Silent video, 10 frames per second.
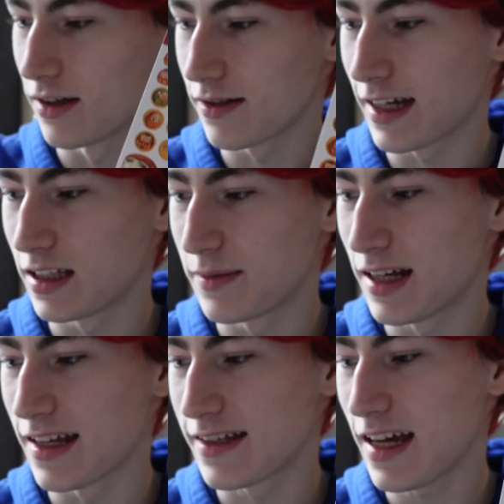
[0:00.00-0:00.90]
also get them
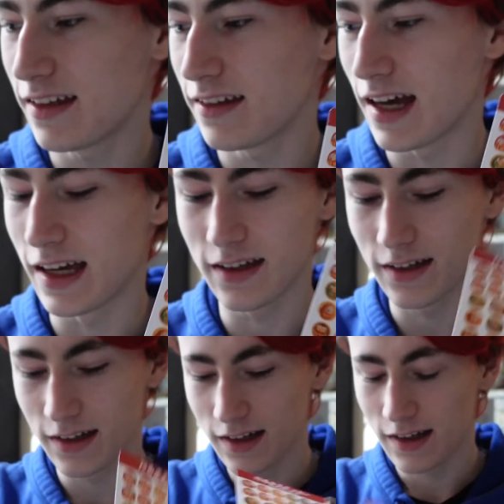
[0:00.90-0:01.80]
as a set. I
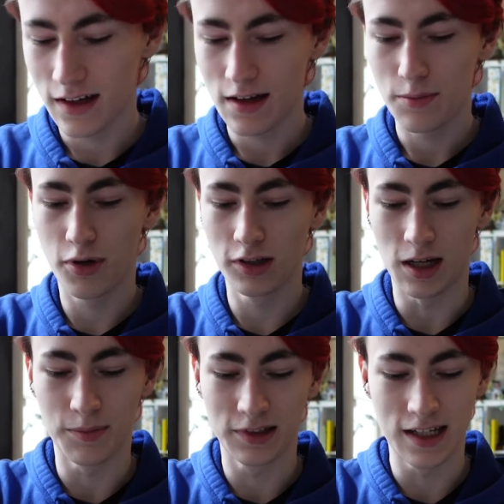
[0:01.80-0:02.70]
put
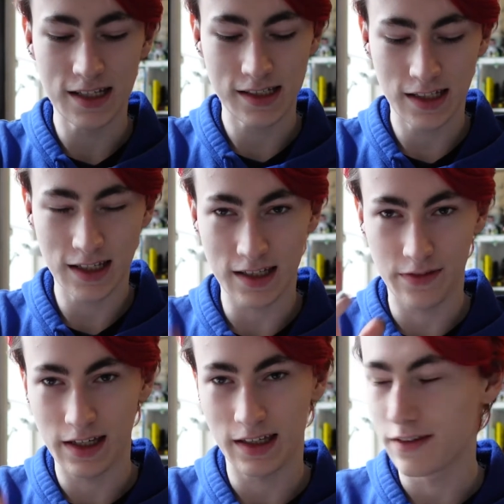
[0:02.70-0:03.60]
up the listings. I
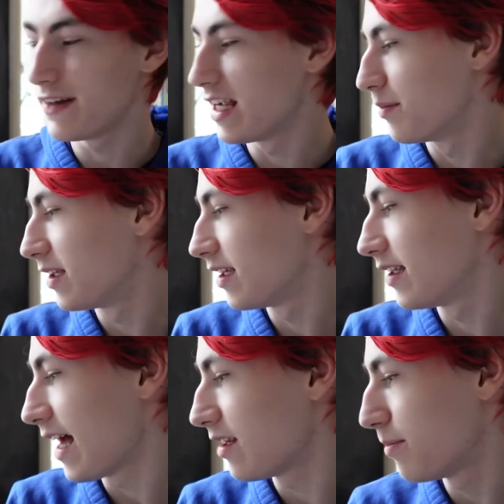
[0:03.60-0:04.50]
think I filmed
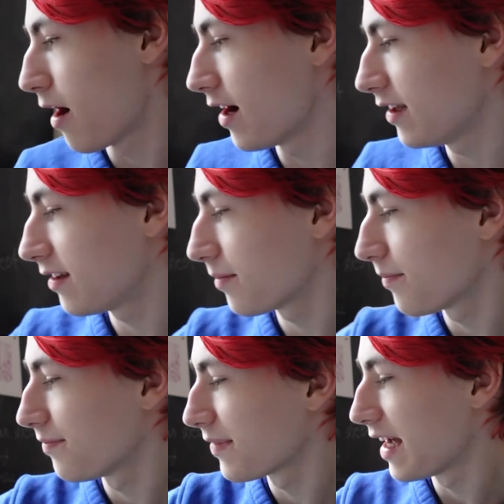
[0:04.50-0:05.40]
that part.
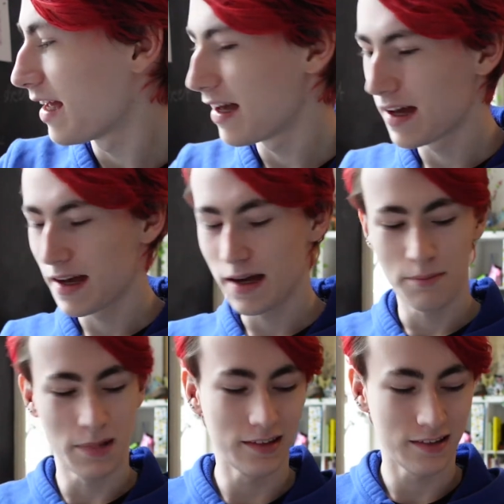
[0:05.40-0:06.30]

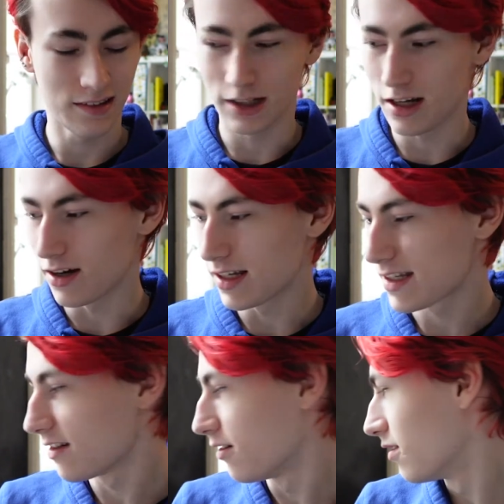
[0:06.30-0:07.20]
But what I
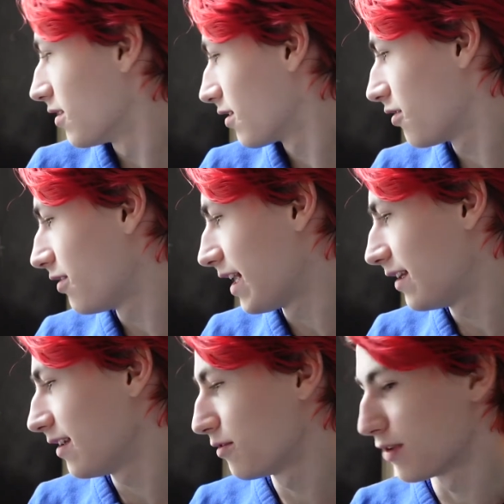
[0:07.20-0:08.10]
also
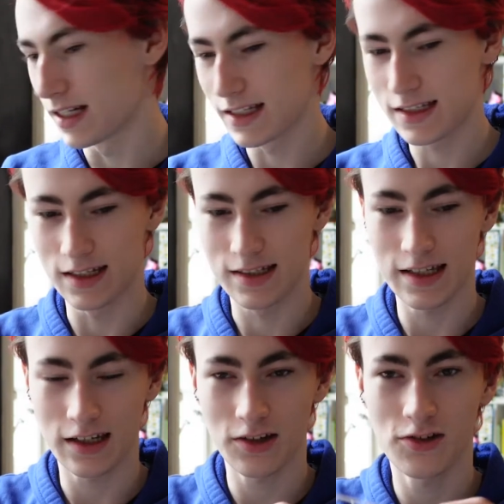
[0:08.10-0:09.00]
created was a
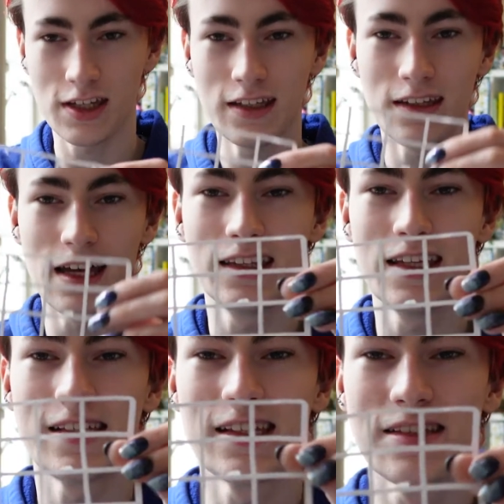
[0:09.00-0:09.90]
sticker sheet and
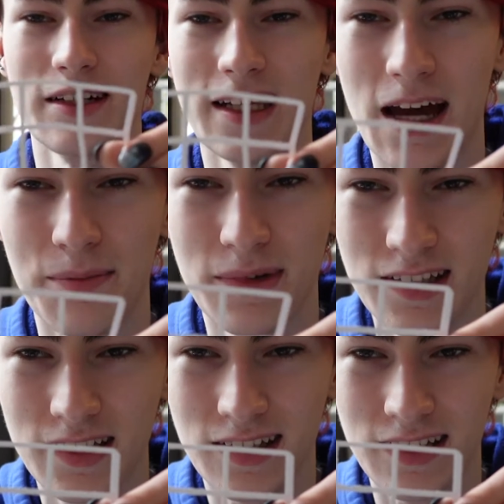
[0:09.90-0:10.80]
this is what
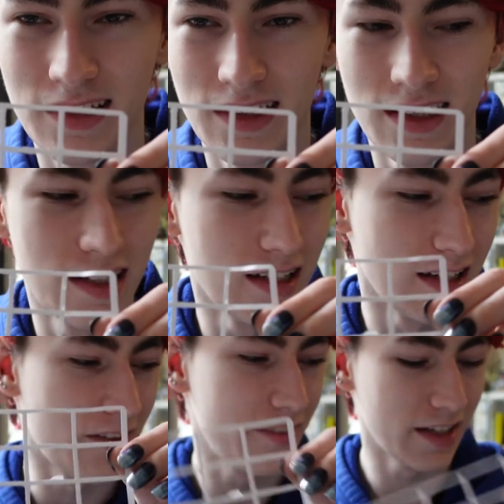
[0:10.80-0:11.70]
happened.
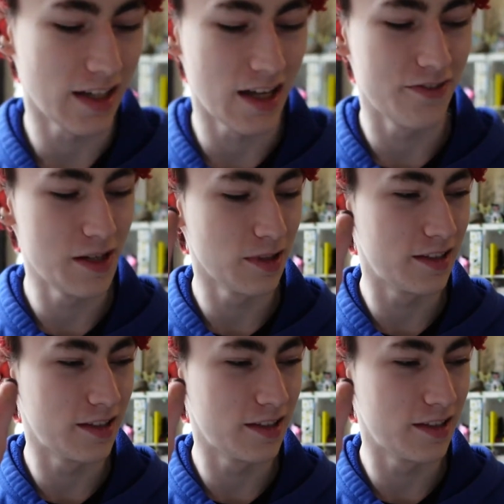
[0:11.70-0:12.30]
I think I filmed a